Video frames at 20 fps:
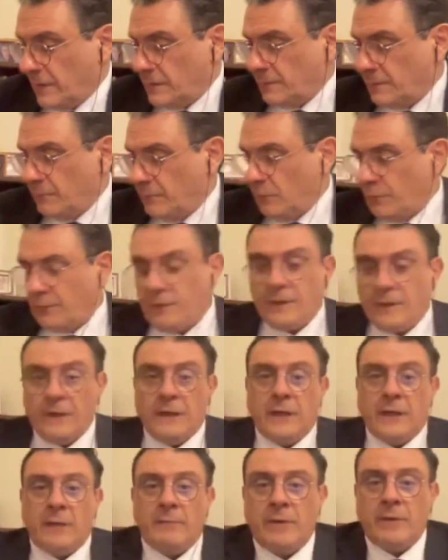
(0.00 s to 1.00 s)
both
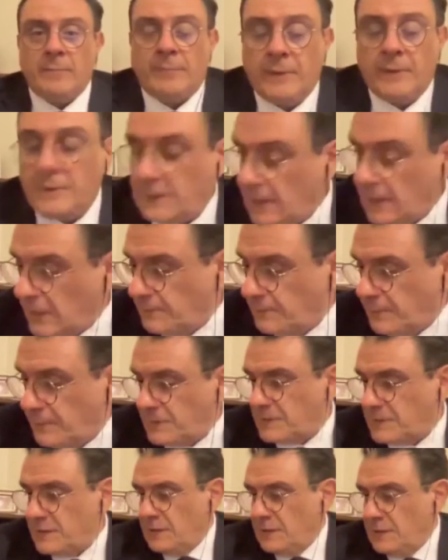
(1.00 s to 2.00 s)
ELIAMEP and the
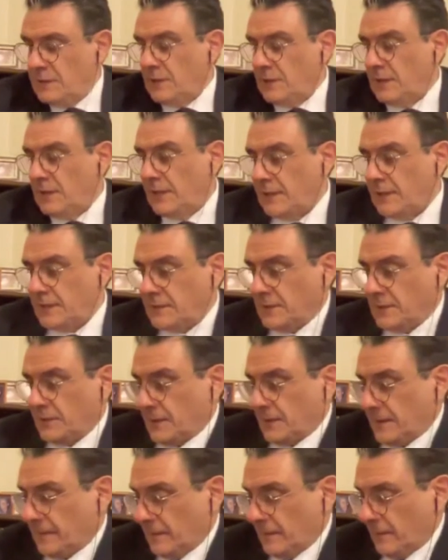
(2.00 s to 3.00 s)
IPC, and
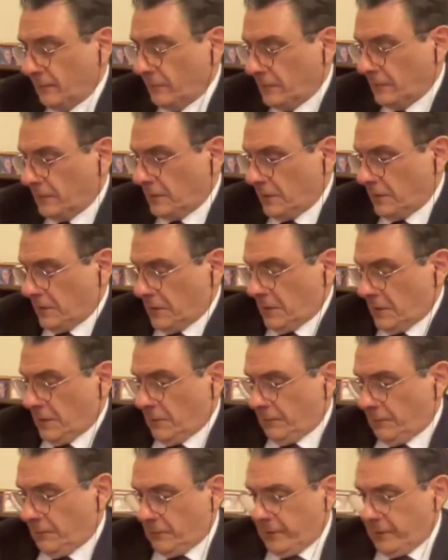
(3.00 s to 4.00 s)

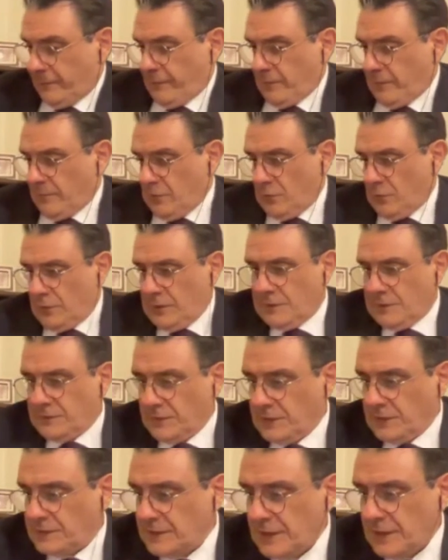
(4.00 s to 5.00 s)
for having me on as a
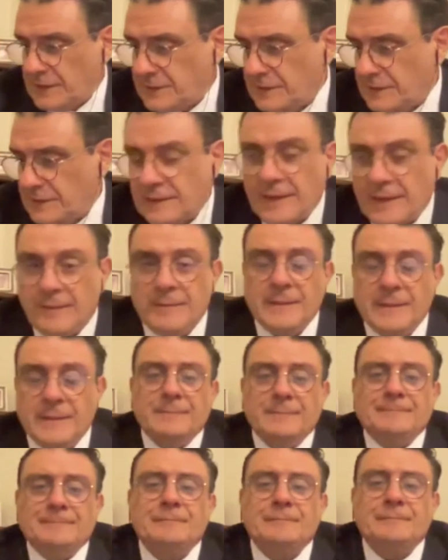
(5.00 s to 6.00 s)
discussant. I mean,
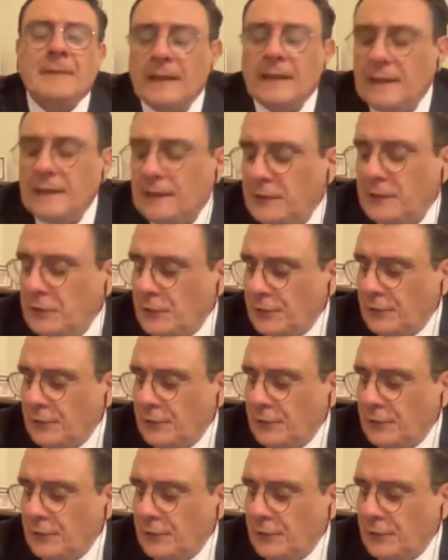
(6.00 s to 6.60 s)
you know,